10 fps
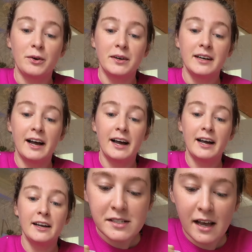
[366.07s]

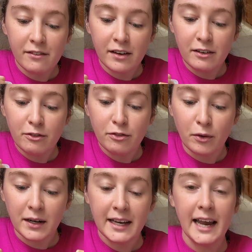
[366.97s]
39, 47,
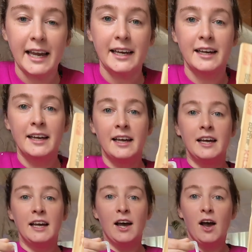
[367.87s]
48.
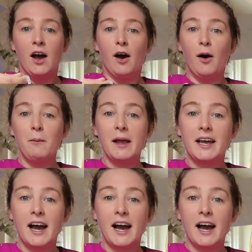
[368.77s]
Oh my